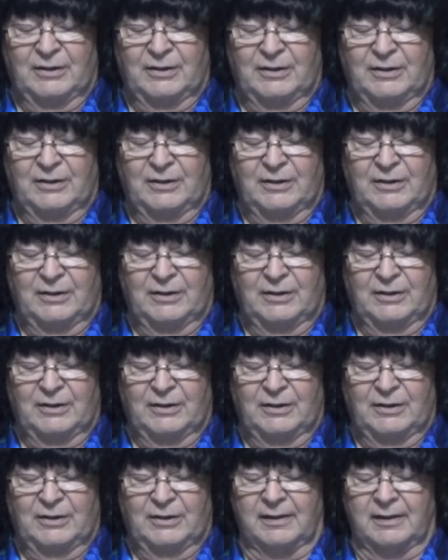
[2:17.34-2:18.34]
youth
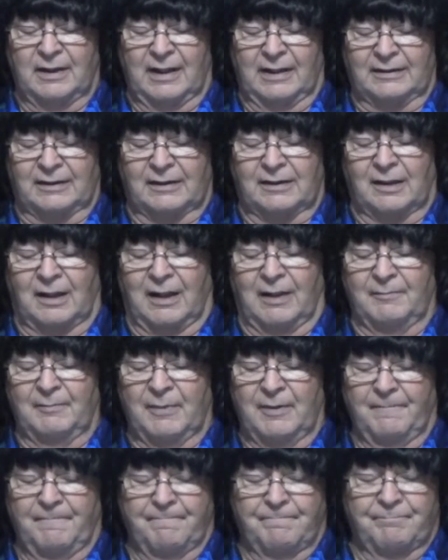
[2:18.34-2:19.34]
rebellion at the time.
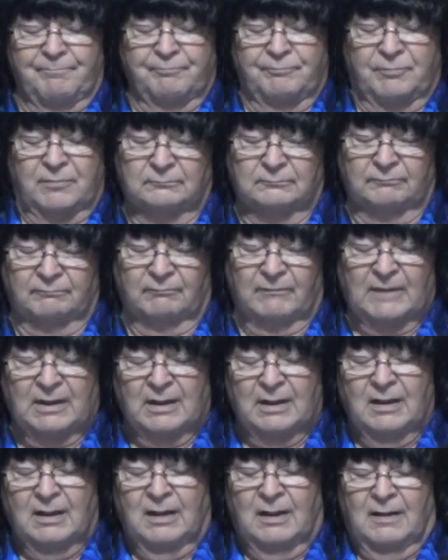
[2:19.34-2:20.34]

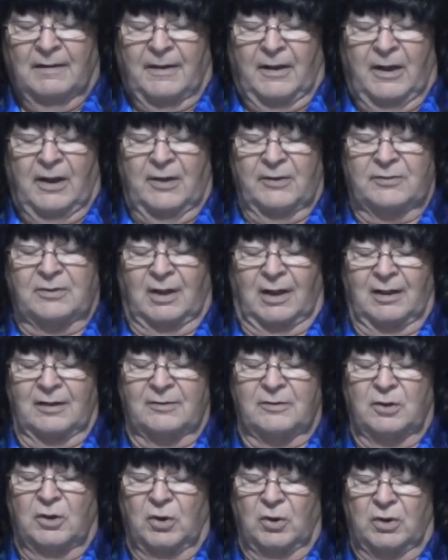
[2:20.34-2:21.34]
The
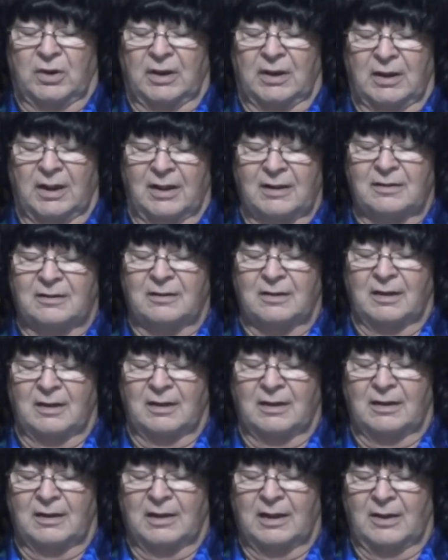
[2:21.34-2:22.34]
hairstylists who can cut
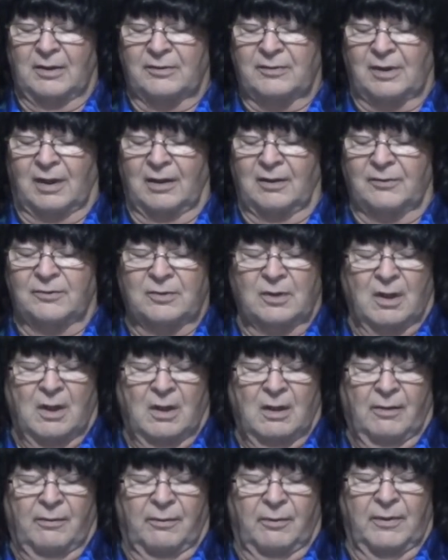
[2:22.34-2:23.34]
hairstyles
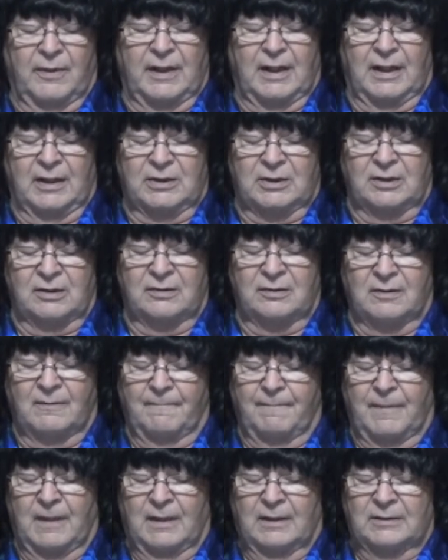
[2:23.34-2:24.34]
through the ages,
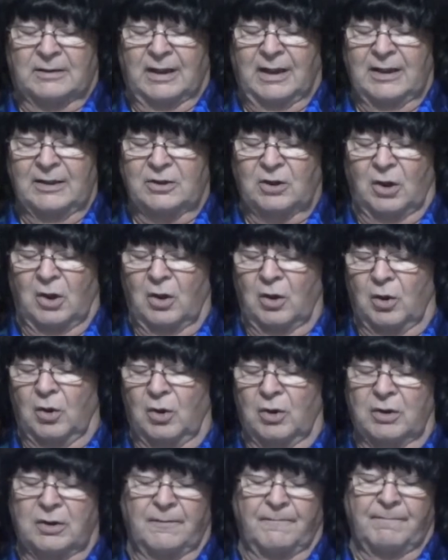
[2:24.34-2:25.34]
change our
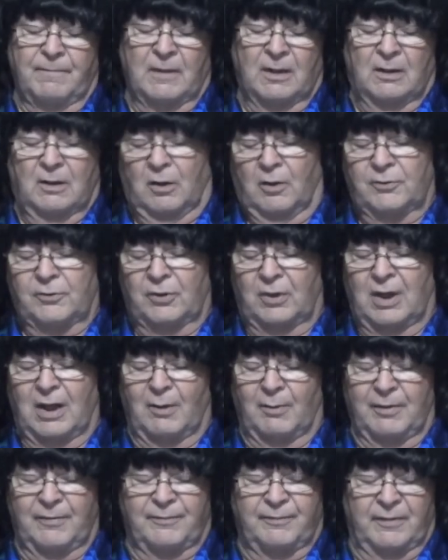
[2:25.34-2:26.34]
look, alter
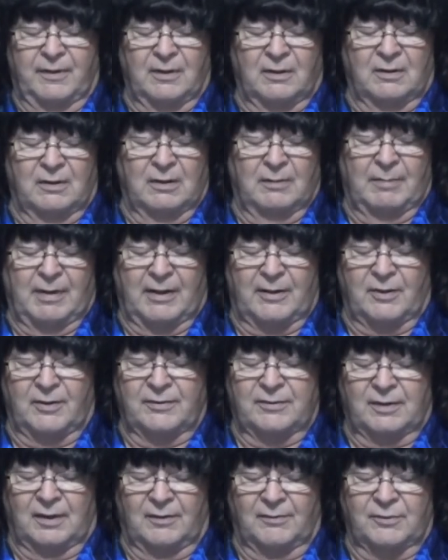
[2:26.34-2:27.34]
how we feel about
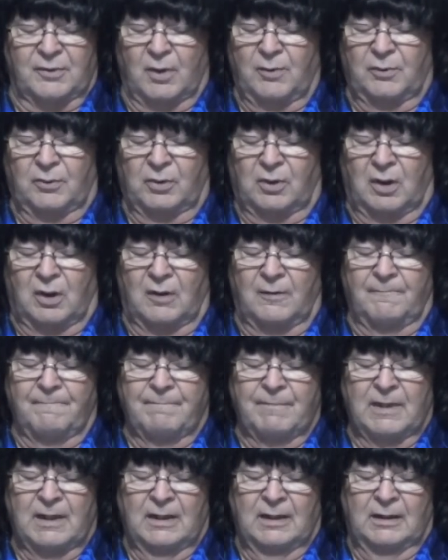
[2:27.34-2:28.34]
ourselves overall
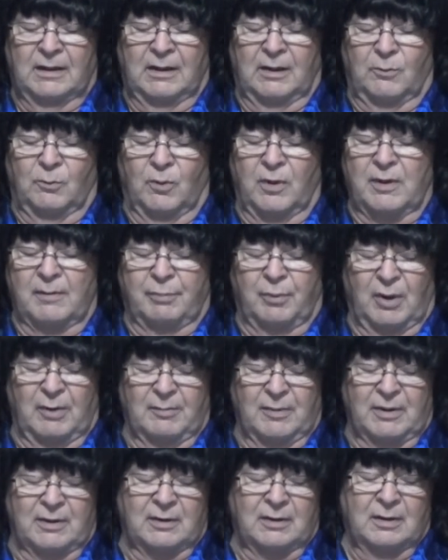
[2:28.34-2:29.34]
in one
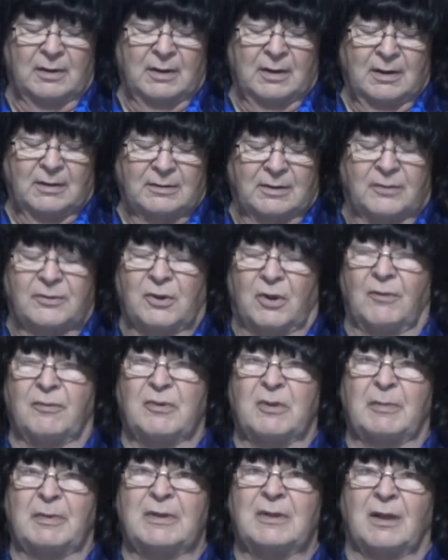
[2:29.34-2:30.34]
appointment,
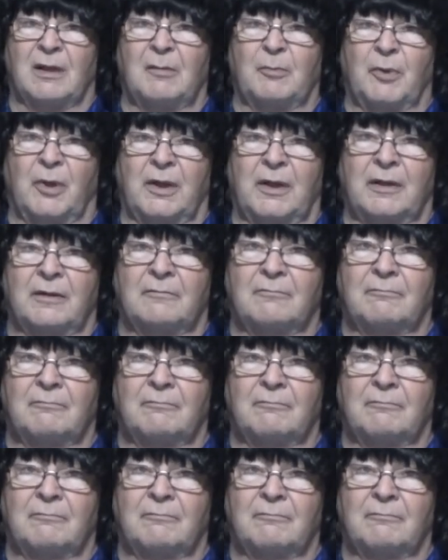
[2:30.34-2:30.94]
deserves to be celebrated.